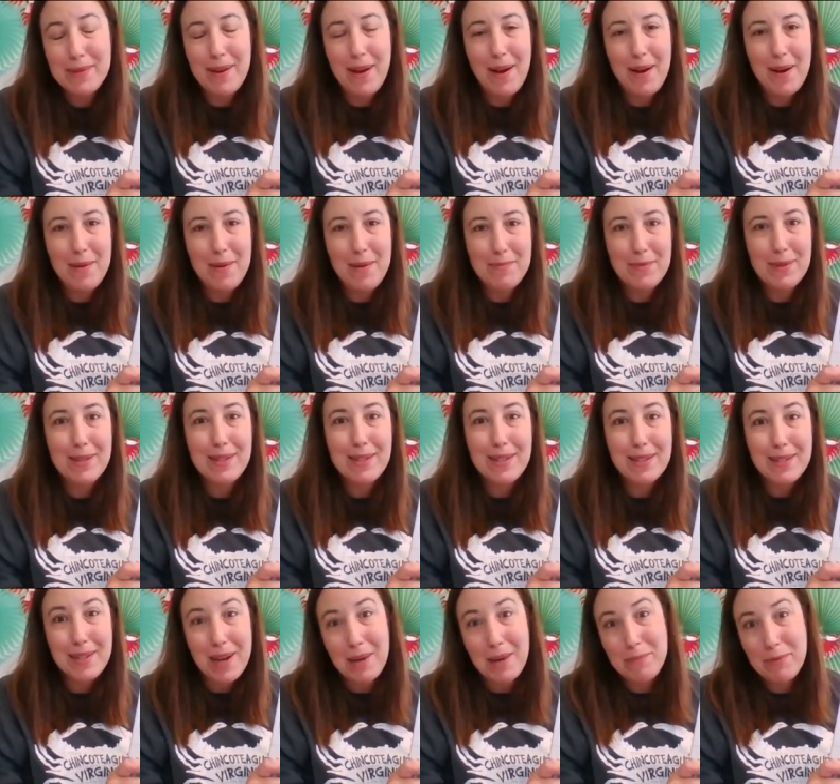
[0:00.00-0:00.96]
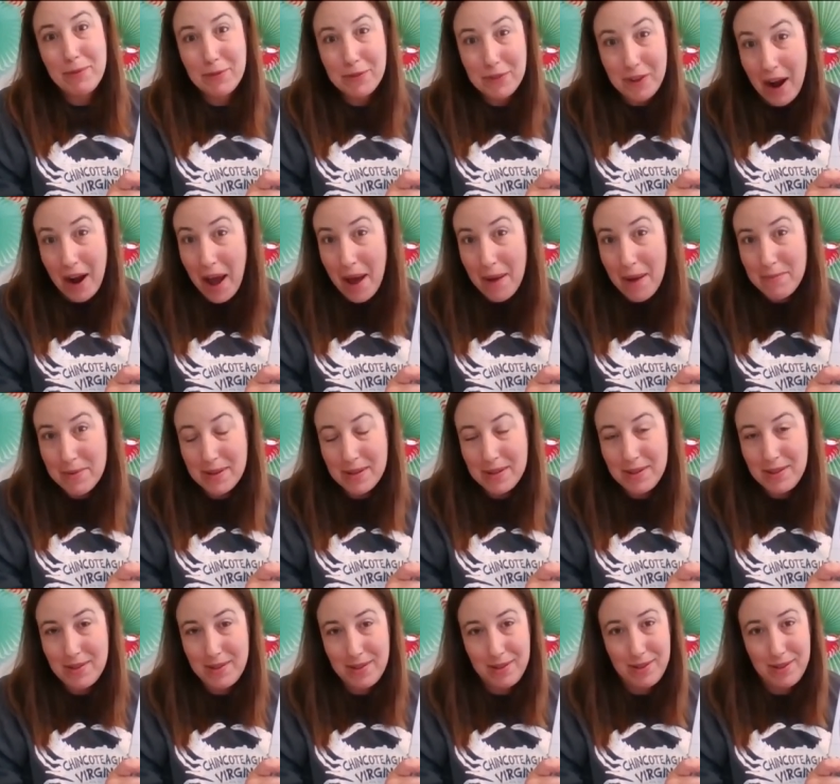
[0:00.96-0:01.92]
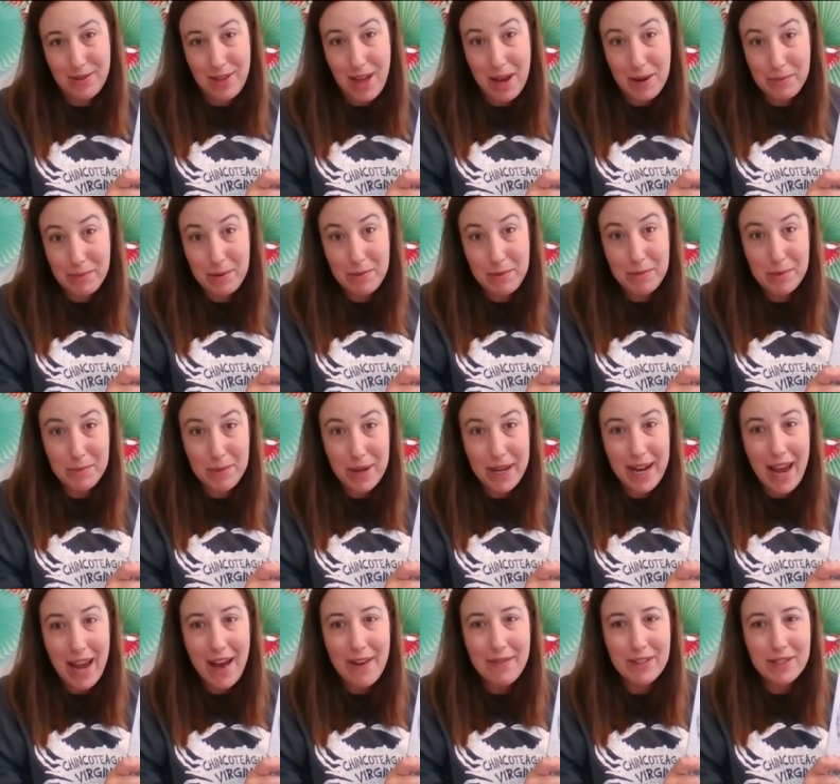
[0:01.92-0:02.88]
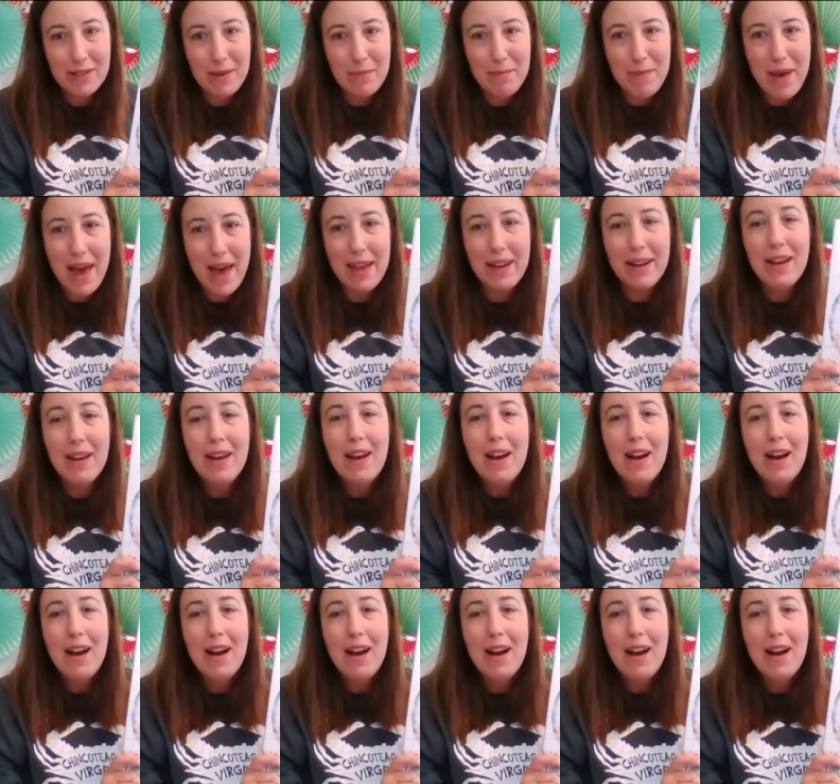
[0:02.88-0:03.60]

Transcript: Um, this is a type of crab that you know, a lot of people might have as a pet.